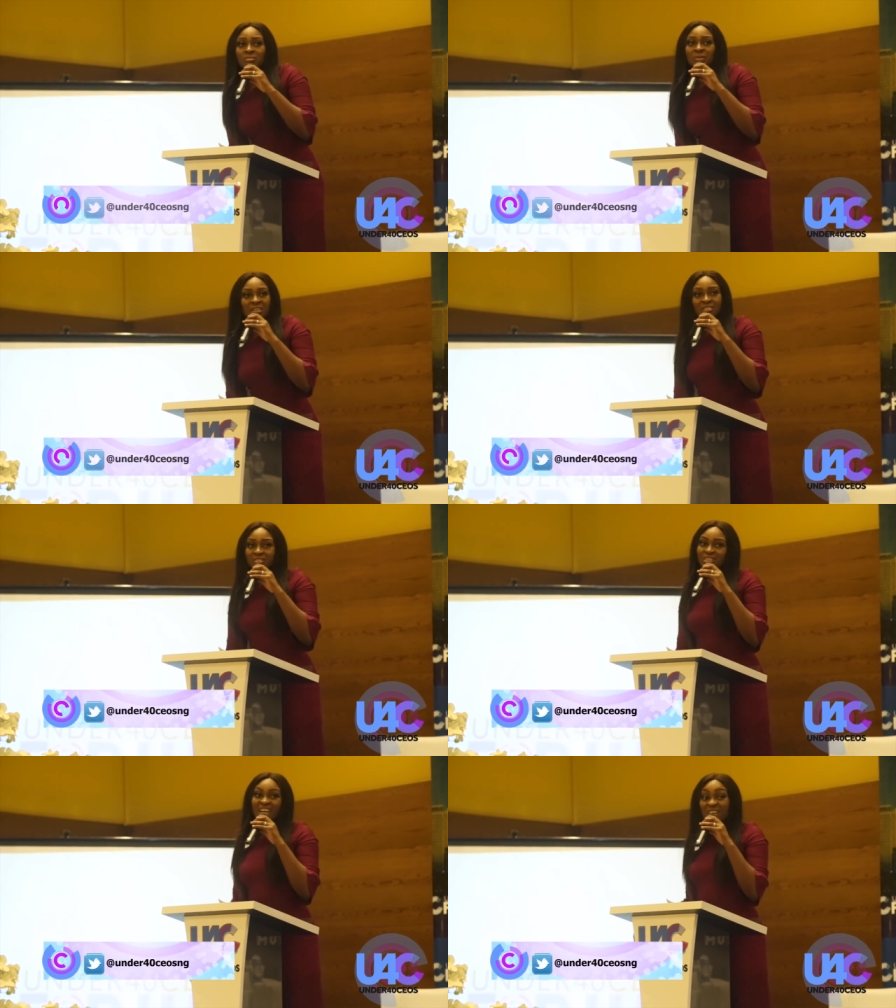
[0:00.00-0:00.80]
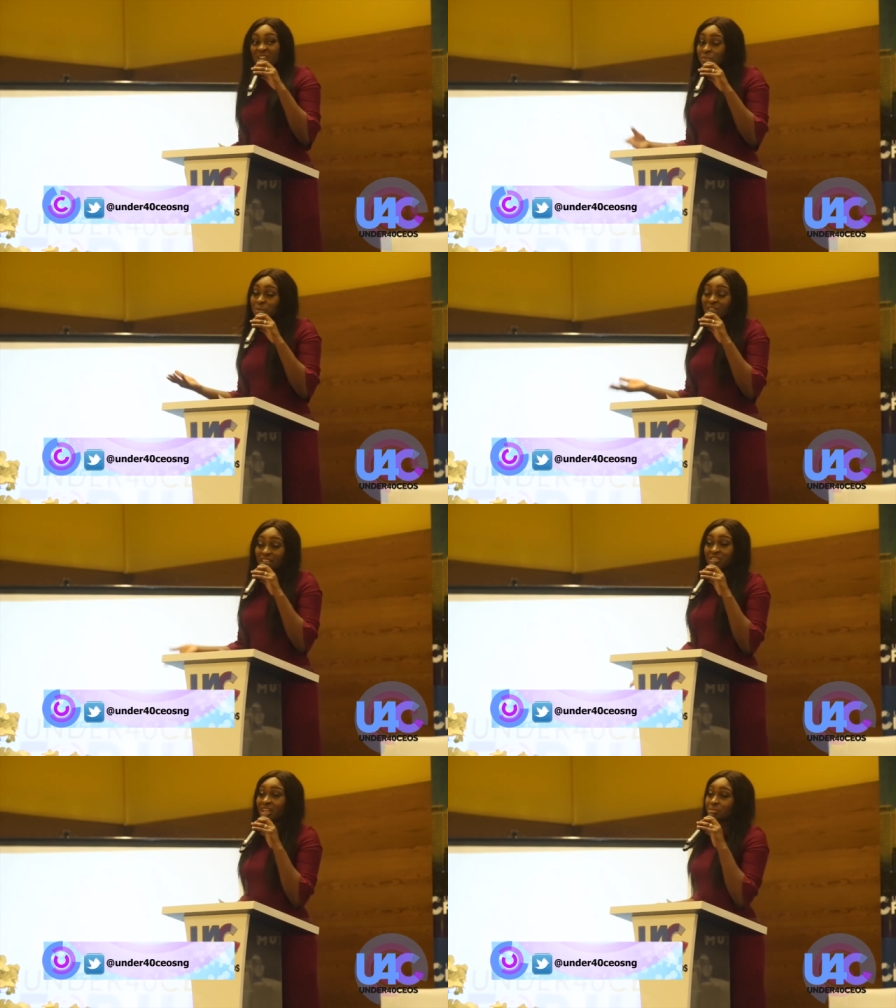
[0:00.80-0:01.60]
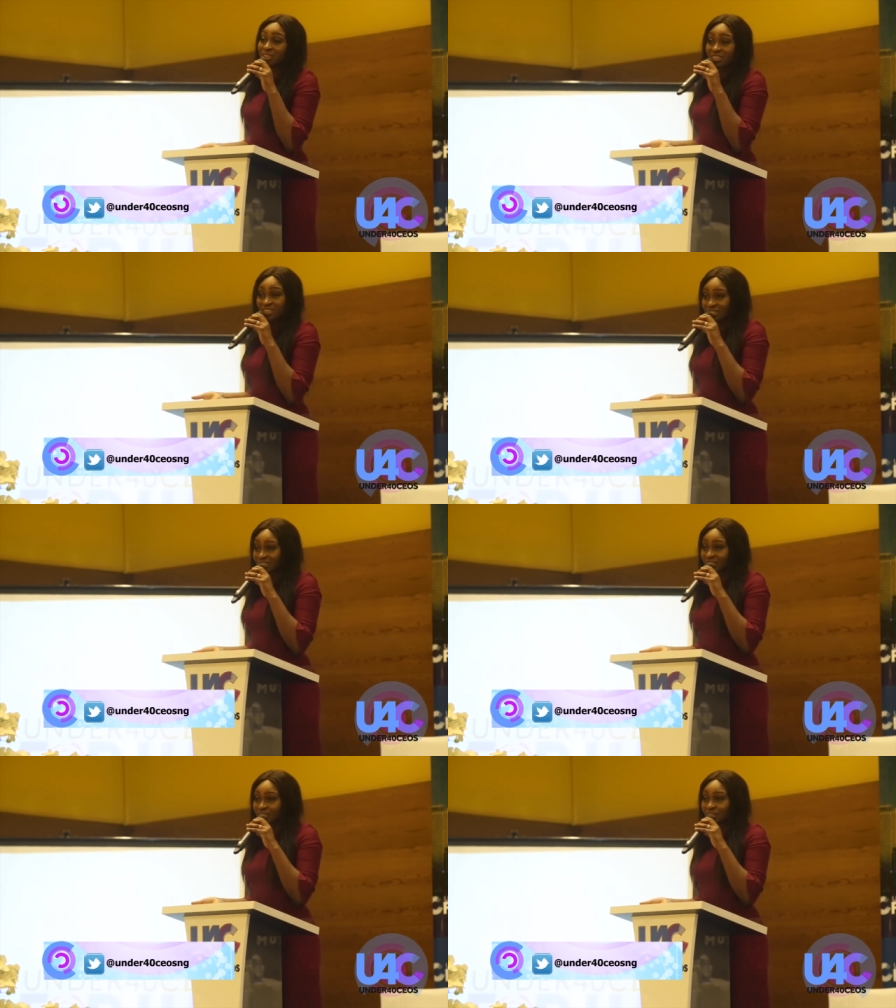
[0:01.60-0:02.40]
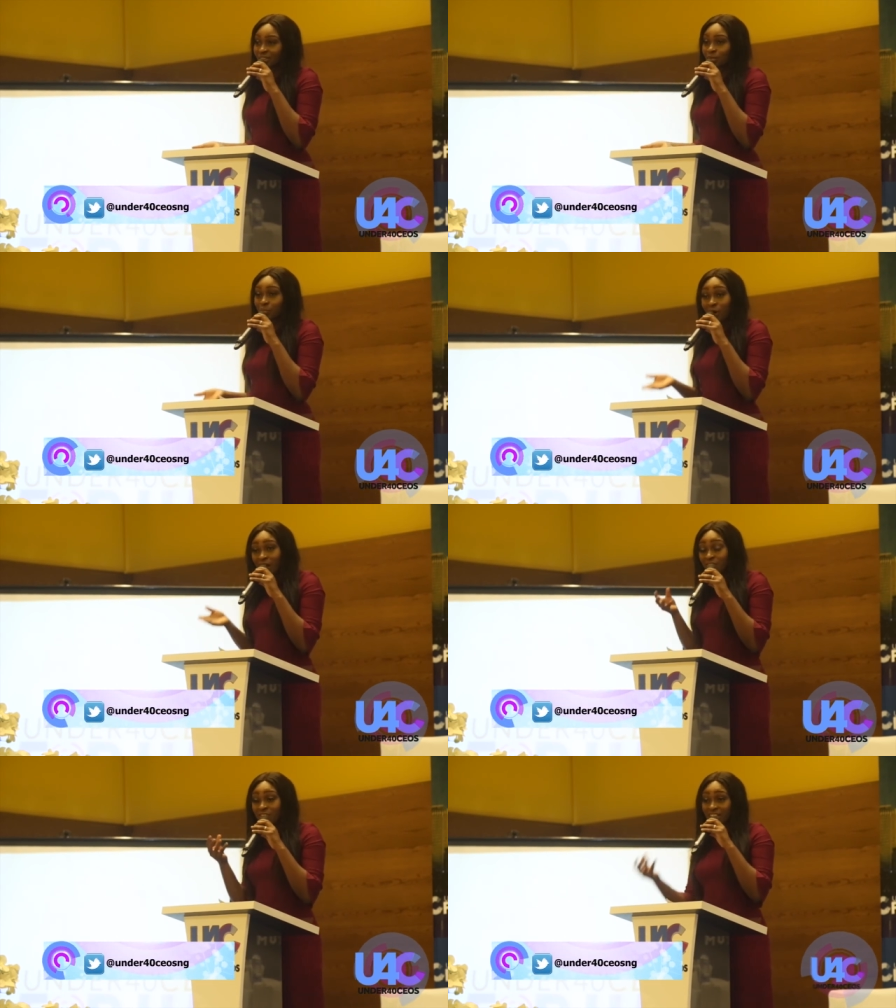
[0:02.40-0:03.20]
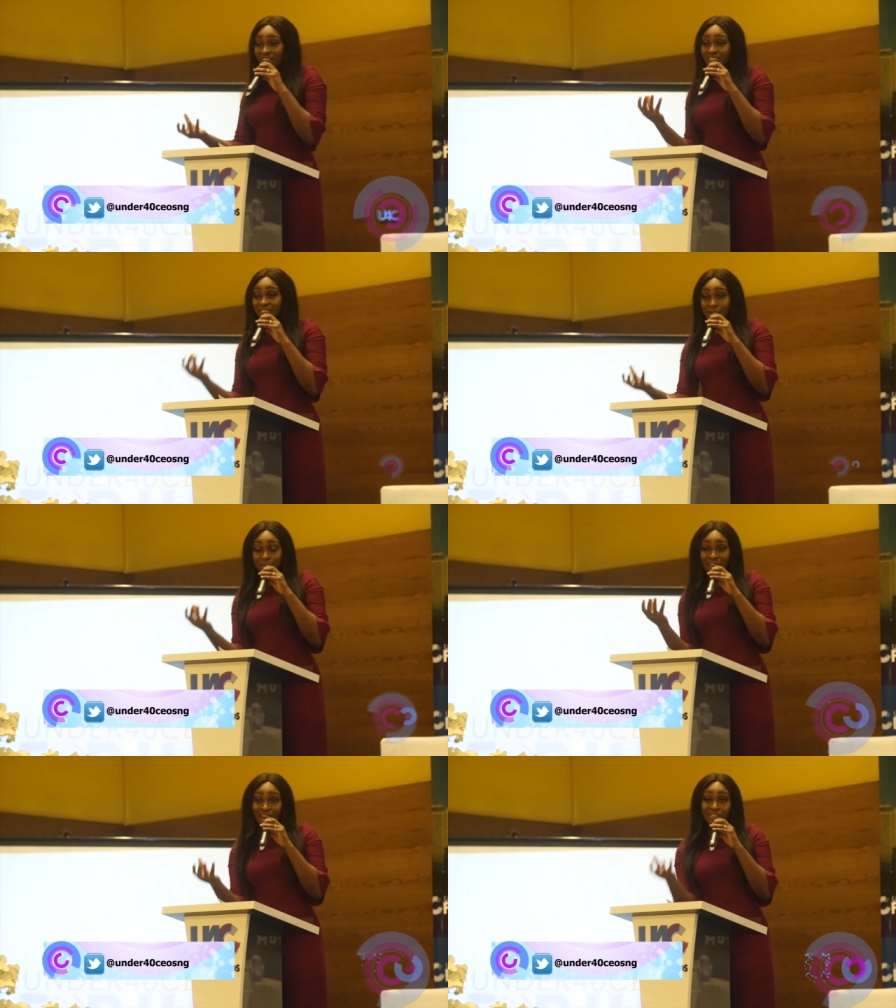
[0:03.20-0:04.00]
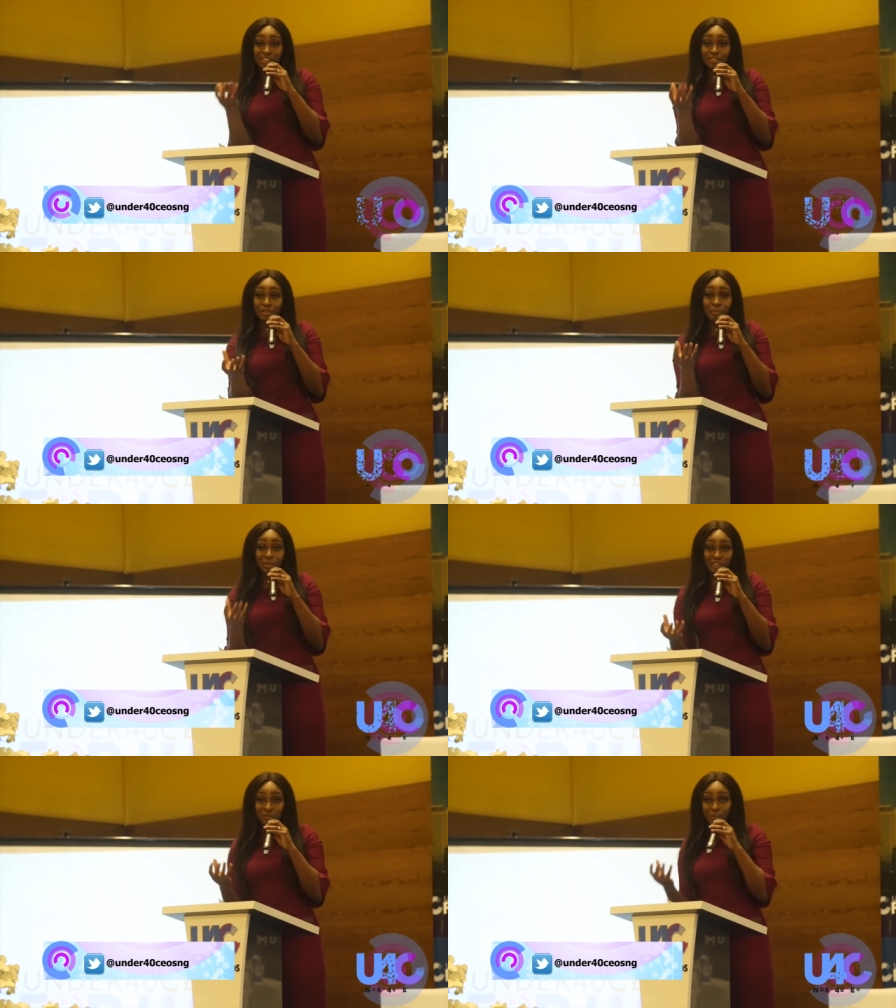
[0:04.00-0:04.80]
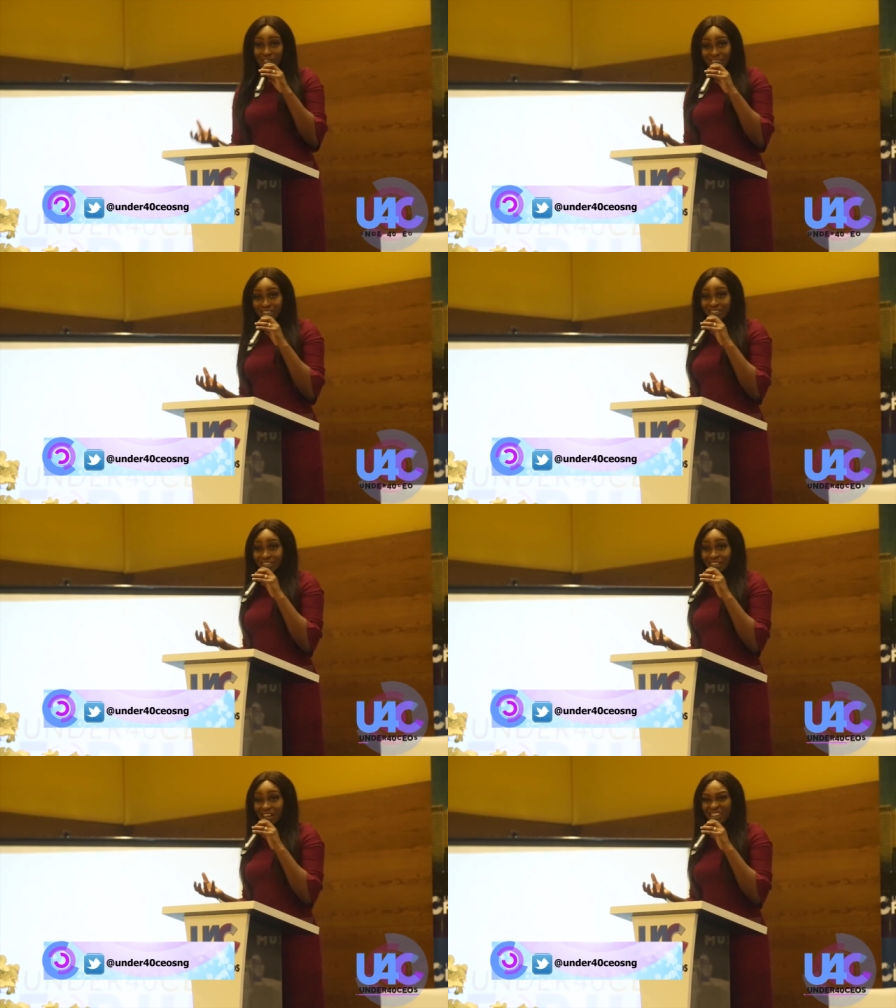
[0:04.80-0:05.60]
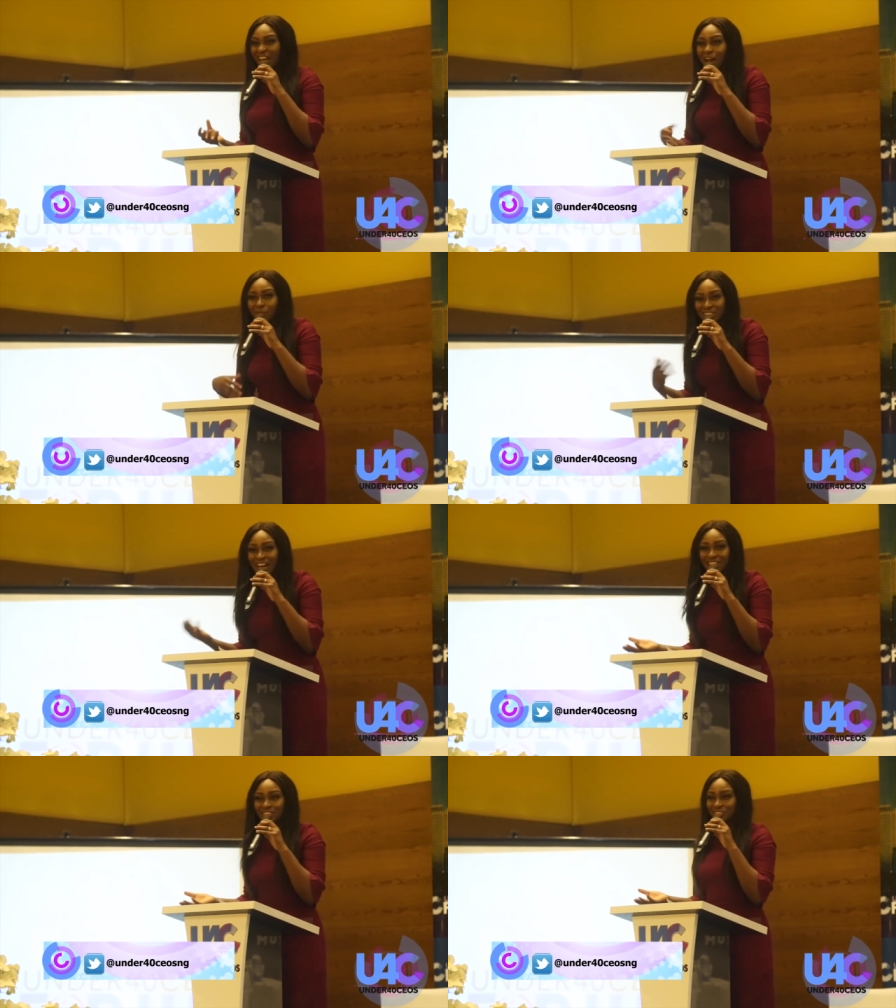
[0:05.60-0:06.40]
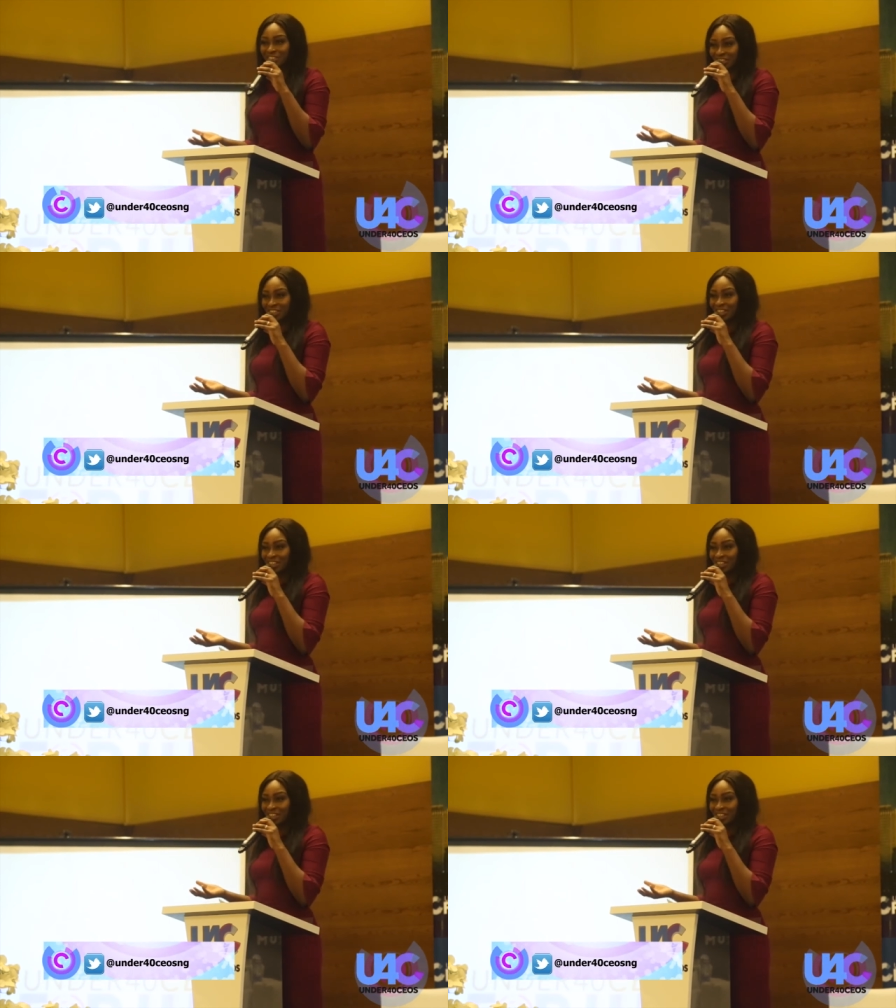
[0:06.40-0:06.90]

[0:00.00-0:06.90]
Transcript: But there are a lot of people that do that business. But her father's name carried so much weight that I was angry.